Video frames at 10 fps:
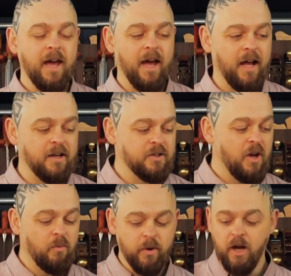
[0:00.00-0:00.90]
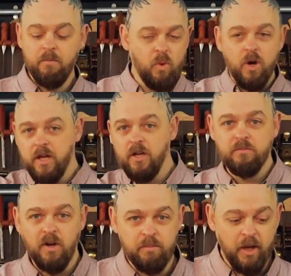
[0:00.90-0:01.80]
And when I'm working
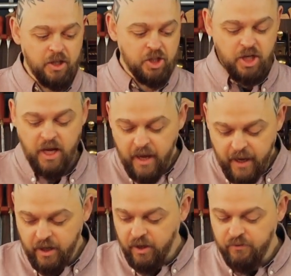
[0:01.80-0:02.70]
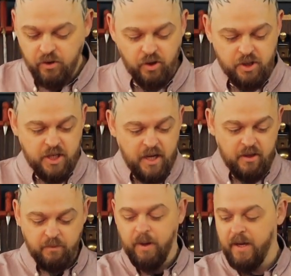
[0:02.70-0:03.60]
on my bench and I've got
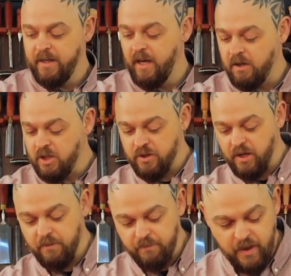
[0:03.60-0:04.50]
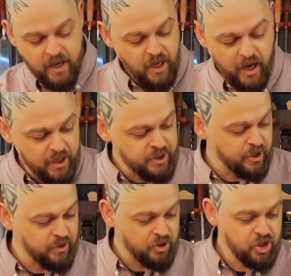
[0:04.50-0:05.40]
the plane out because I'm, I don't
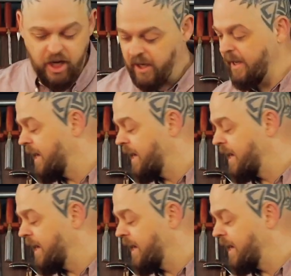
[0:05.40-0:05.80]
know, checking